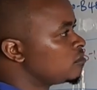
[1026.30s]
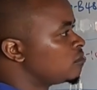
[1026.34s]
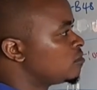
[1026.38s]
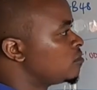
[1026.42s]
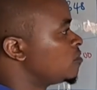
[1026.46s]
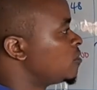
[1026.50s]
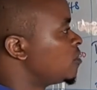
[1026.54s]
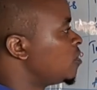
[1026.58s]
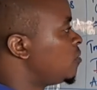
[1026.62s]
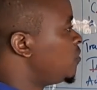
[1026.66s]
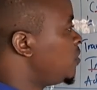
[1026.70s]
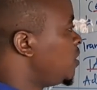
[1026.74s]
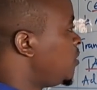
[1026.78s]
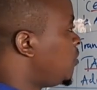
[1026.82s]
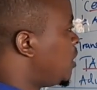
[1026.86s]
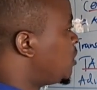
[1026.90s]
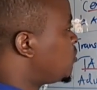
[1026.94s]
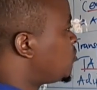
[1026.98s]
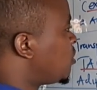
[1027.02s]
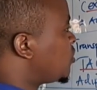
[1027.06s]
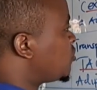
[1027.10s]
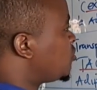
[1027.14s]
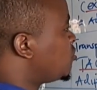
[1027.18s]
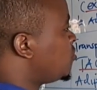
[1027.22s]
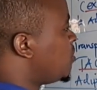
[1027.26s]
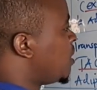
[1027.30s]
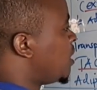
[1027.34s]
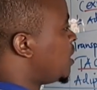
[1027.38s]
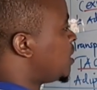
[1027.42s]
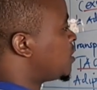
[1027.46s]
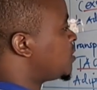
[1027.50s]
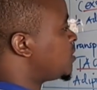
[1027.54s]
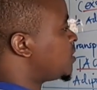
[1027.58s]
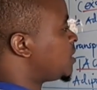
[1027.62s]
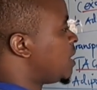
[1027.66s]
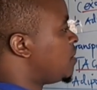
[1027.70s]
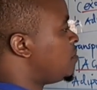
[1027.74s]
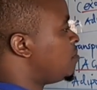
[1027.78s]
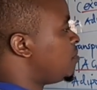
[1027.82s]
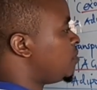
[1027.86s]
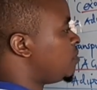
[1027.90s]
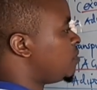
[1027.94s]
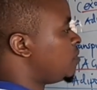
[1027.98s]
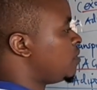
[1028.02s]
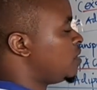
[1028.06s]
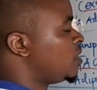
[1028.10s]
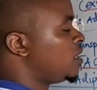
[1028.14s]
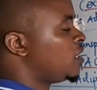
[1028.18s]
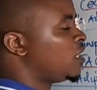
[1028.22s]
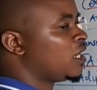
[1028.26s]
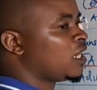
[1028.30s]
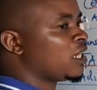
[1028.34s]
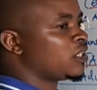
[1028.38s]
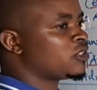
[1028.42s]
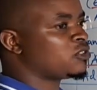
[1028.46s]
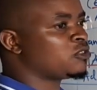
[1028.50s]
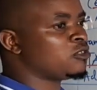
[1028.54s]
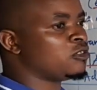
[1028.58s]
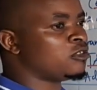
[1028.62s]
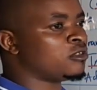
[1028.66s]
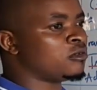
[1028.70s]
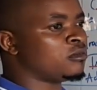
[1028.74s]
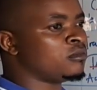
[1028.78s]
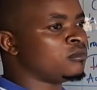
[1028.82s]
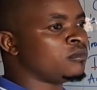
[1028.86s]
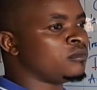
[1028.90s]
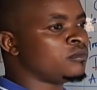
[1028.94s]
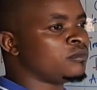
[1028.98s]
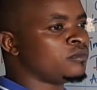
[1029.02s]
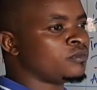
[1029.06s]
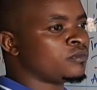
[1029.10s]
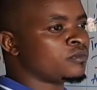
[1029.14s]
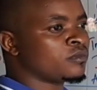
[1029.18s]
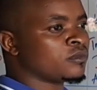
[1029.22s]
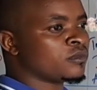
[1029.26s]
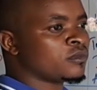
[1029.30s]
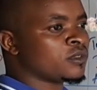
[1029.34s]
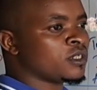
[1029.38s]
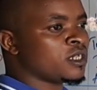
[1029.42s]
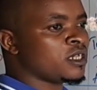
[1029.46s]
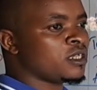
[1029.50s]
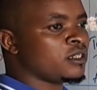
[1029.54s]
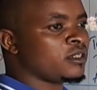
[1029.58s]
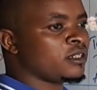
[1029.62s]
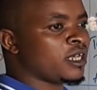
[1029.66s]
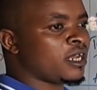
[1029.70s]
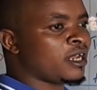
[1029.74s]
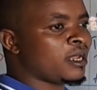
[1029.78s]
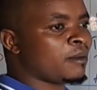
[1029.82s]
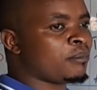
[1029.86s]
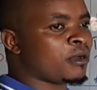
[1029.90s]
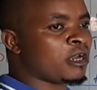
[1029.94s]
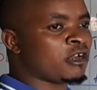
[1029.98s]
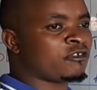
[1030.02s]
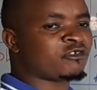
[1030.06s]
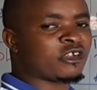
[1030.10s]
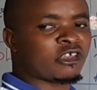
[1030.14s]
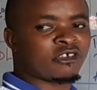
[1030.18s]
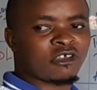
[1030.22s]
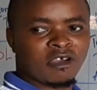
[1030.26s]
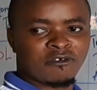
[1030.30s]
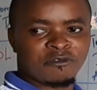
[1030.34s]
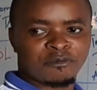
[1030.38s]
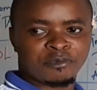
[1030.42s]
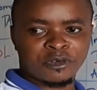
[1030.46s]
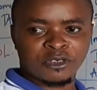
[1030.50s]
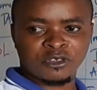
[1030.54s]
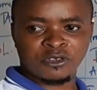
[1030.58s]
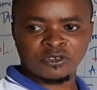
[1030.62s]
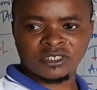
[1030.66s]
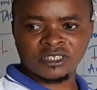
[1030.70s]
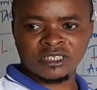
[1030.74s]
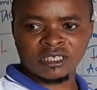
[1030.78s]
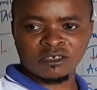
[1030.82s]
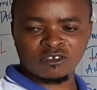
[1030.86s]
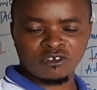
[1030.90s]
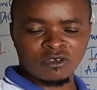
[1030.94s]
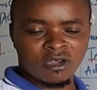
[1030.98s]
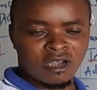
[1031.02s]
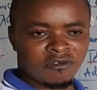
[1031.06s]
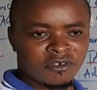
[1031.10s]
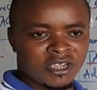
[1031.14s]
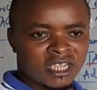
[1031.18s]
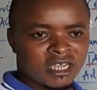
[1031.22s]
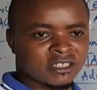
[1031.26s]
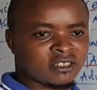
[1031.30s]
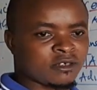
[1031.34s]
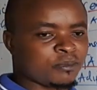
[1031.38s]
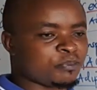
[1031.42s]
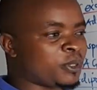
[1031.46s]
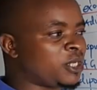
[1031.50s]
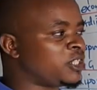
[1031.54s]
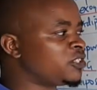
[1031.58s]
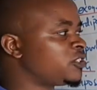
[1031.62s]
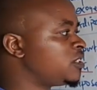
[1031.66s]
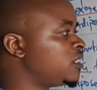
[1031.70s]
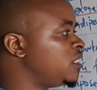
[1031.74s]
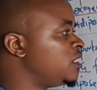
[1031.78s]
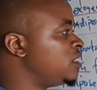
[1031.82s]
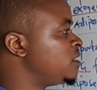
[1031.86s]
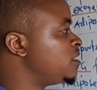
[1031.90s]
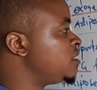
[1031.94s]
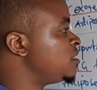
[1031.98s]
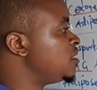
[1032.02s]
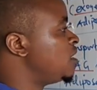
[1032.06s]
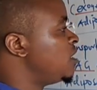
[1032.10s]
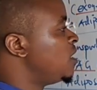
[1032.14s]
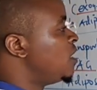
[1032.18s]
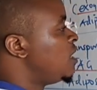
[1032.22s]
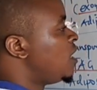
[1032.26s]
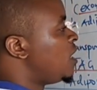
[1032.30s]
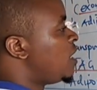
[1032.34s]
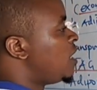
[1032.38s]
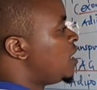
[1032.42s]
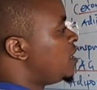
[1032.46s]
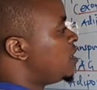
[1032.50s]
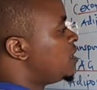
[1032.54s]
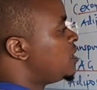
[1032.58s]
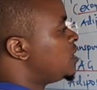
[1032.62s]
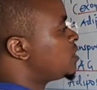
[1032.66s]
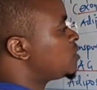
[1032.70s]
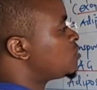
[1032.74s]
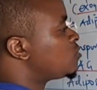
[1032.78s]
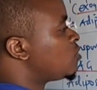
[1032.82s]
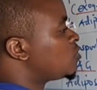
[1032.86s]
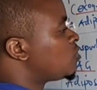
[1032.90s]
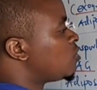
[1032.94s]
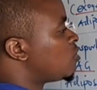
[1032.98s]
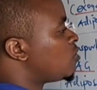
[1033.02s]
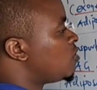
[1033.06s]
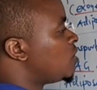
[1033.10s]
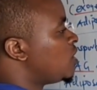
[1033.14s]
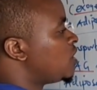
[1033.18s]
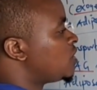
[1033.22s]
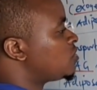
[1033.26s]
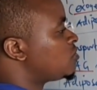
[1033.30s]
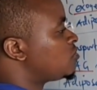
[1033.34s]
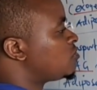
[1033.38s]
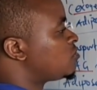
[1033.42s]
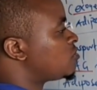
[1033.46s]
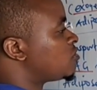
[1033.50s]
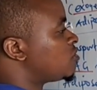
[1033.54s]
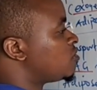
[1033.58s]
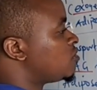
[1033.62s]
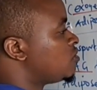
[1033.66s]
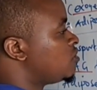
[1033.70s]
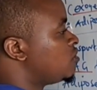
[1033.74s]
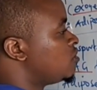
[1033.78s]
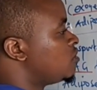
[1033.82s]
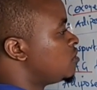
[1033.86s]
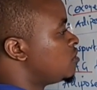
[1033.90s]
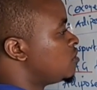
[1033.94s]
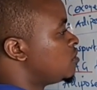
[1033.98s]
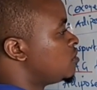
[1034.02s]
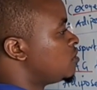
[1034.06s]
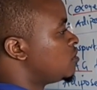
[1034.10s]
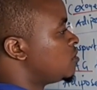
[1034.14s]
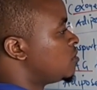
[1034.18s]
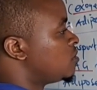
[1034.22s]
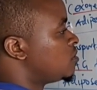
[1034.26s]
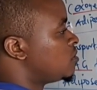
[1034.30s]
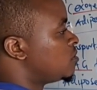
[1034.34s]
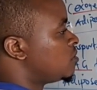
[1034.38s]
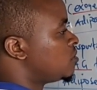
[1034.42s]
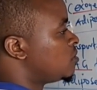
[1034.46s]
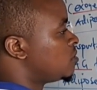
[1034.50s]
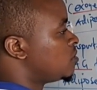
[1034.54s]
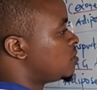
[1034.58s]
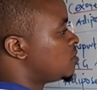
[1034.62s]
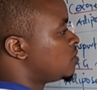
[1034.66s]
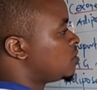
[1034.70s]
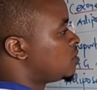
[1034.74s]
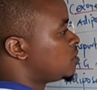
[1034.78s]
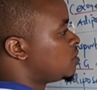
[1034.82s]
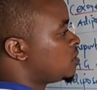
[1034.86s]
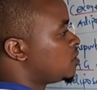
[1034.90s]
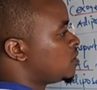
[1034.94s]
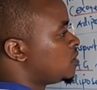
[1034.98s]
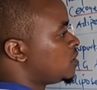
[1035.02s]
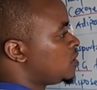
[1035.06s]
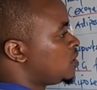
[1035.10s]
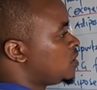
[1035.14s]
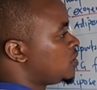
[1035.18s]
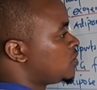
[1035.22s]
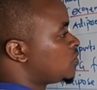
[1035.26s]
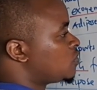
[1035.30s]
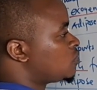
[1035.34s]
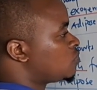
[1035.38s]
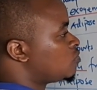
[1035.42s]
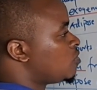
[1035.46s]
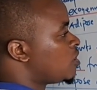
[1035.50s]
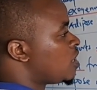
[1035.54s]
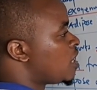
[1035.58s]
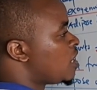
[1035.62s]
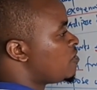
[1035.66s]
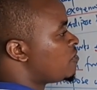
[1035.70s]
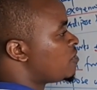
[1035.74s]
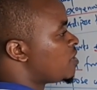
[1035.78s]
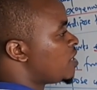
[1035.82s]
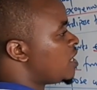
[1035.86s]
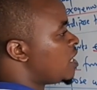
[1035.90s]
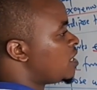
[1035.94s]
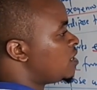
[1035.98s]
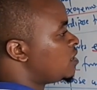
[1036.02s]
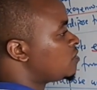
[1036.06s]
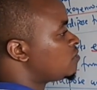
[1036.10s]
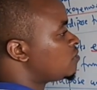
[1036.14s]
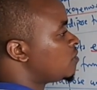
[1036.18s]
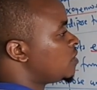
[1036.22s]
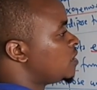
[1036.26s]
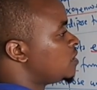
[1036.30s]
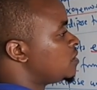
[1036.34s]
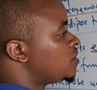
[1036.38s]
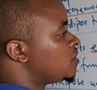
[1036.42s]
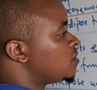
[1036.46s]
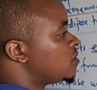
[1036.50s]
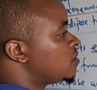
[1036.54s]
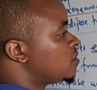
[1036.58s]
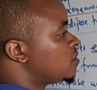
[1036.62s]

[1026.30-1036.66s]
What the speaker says: We want to assume an example. Assume in the laboratory you have get a patient and his total cholesterol is 220